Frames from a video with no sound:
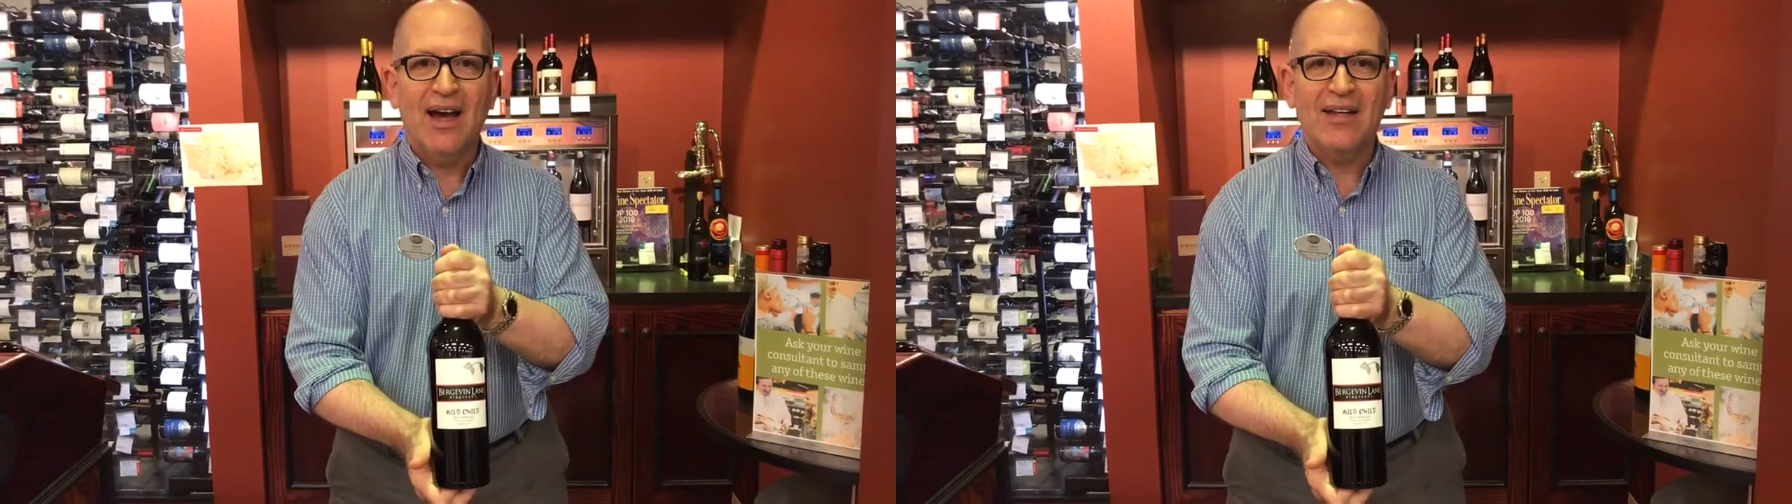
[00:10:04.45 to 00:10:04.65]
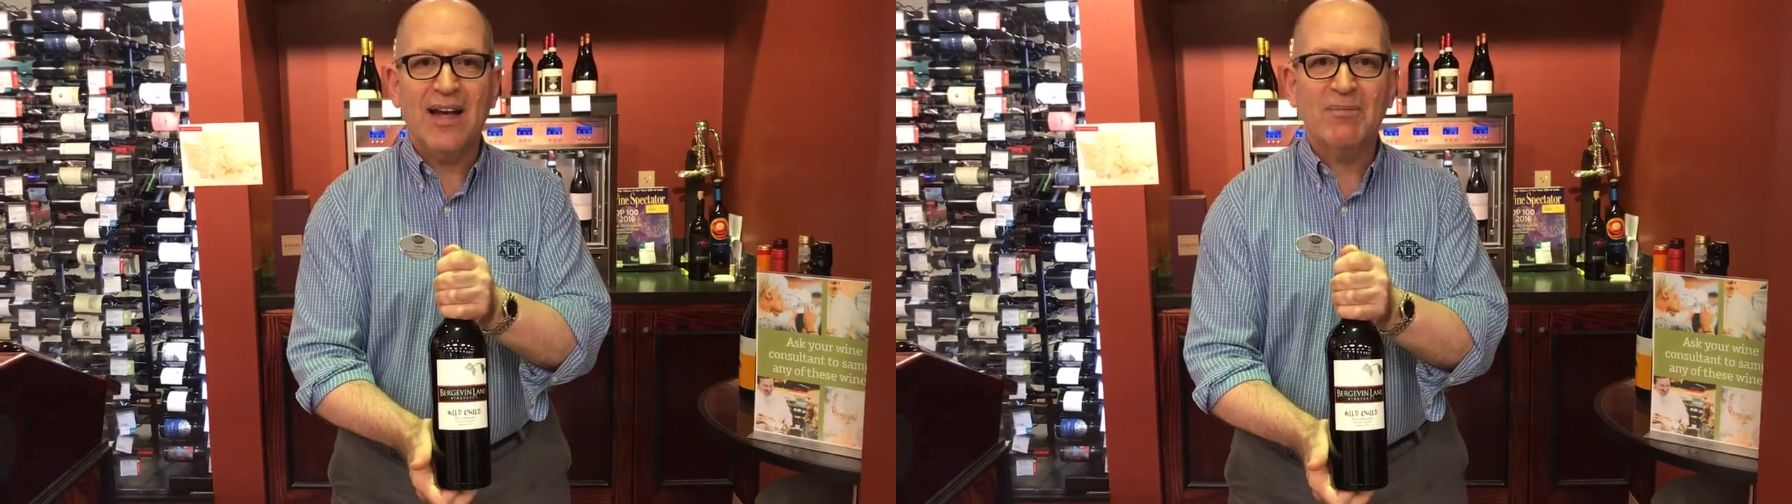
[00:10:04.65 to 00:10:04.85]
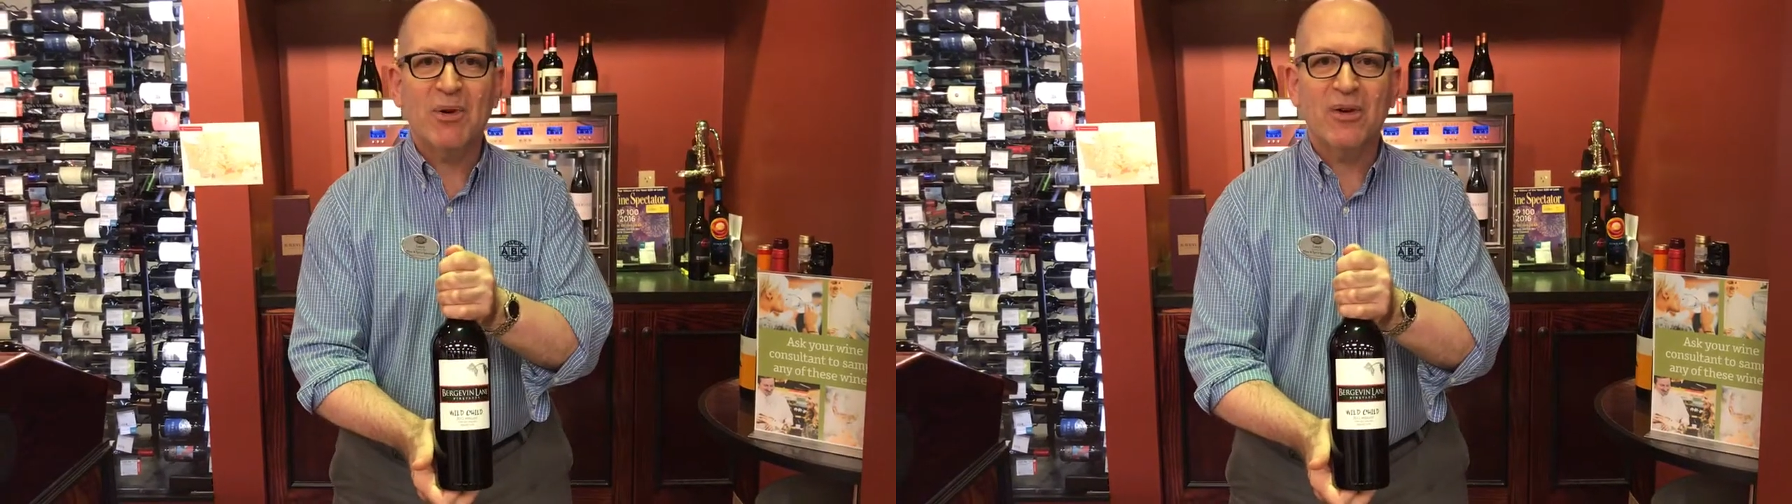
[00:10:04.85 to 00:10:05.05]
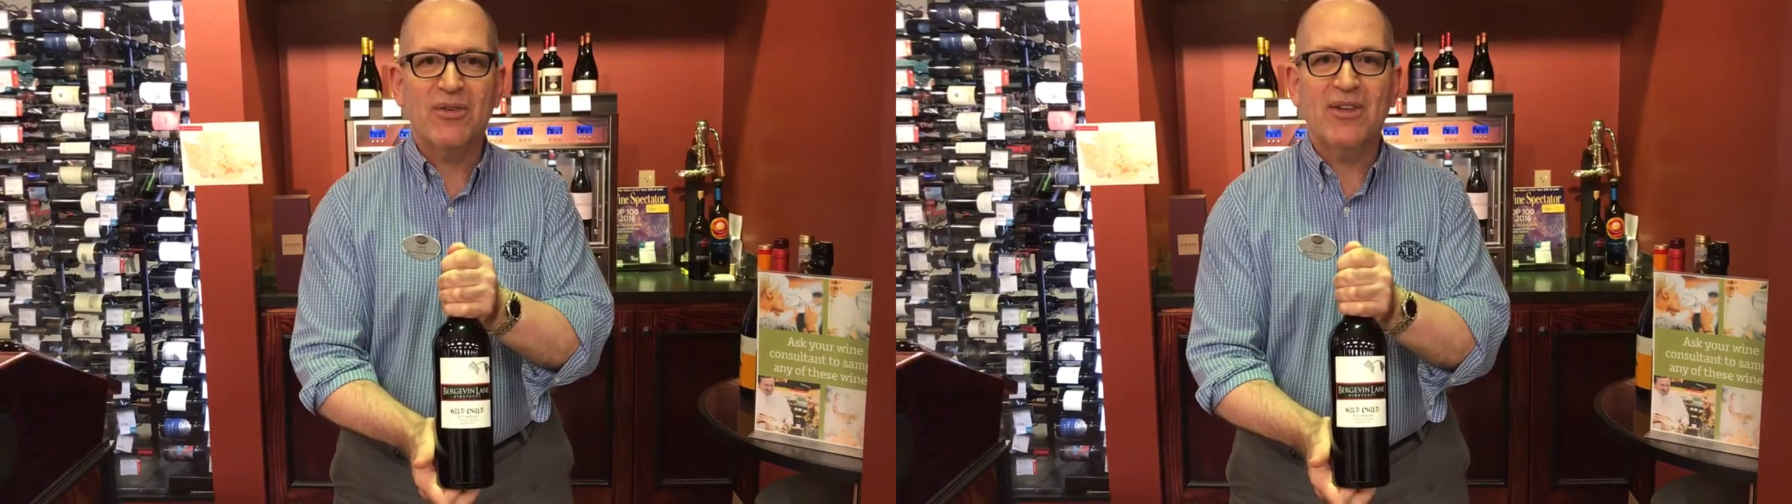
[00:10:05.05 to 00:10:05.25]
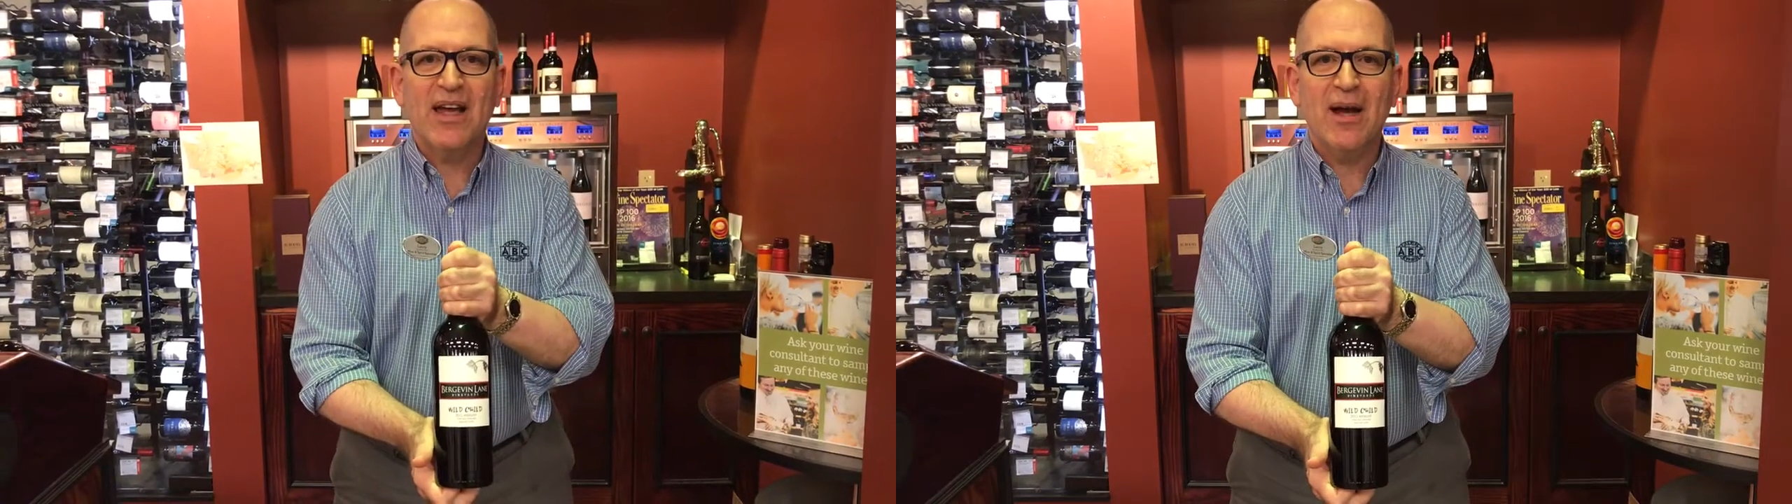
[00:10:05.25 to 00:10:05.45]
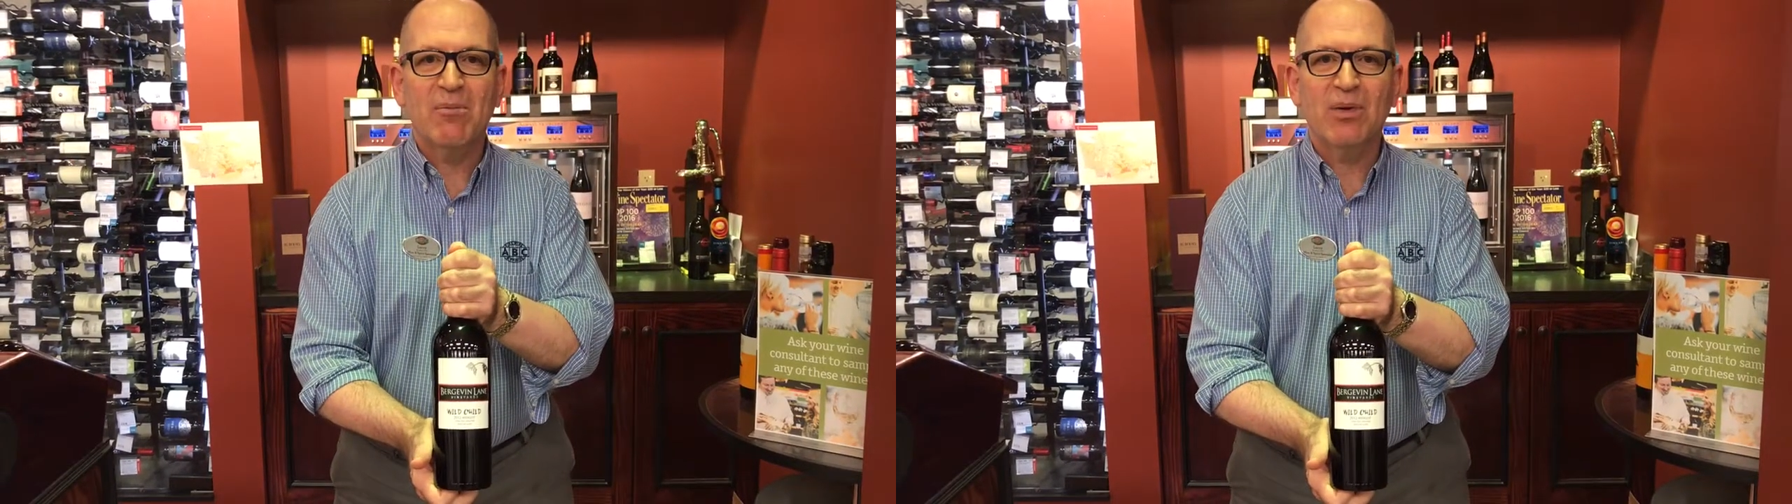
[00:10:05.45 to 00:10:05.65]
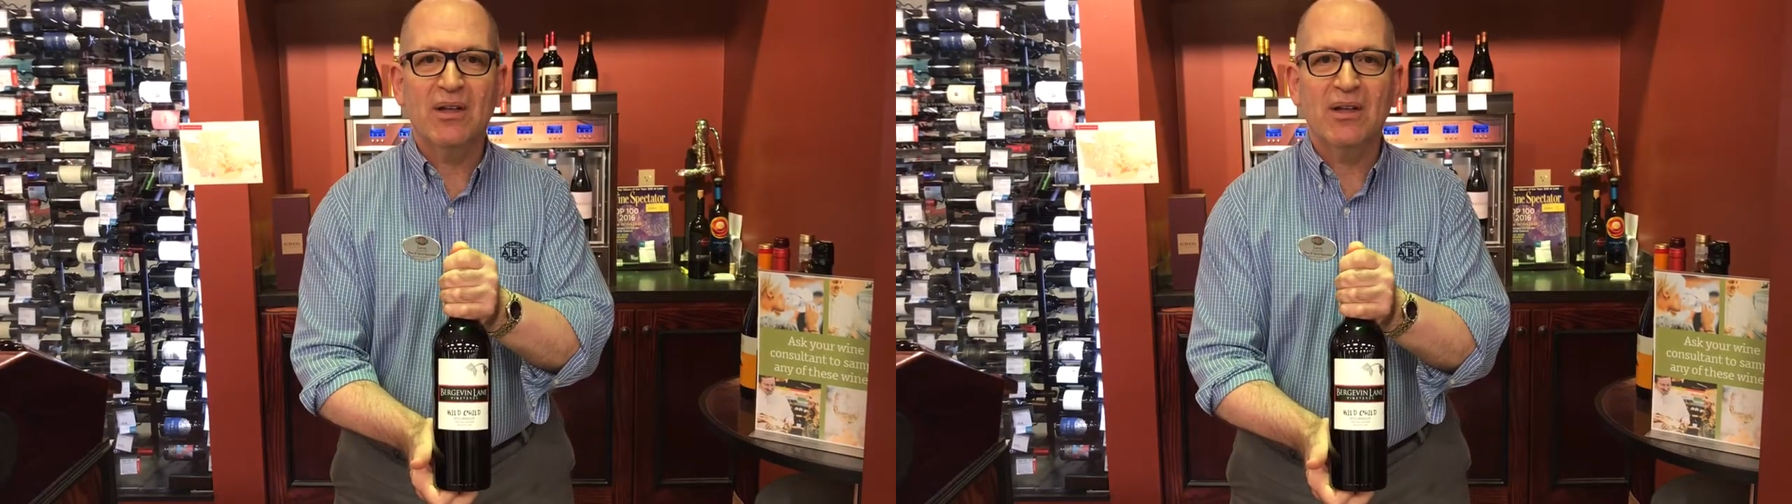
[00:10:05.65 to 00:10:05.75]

Annette Bergevin, Amber